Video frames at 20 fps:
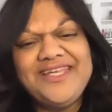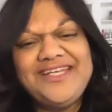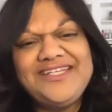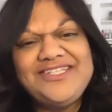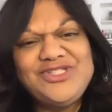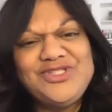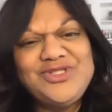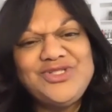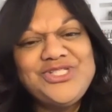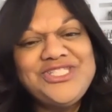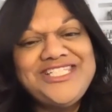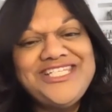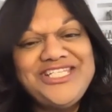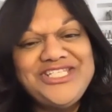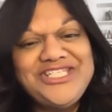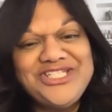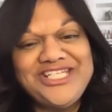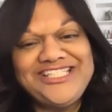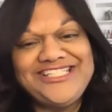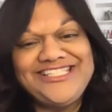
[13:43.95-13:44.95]

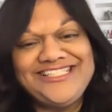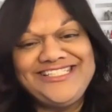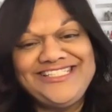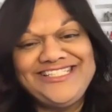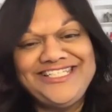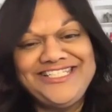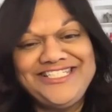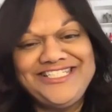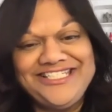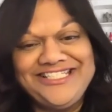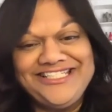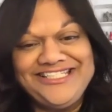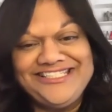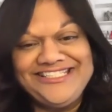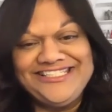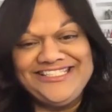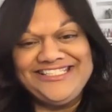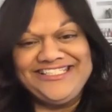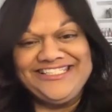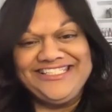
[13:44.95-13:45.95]
strategic
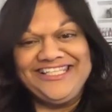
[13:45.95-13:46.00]
decisions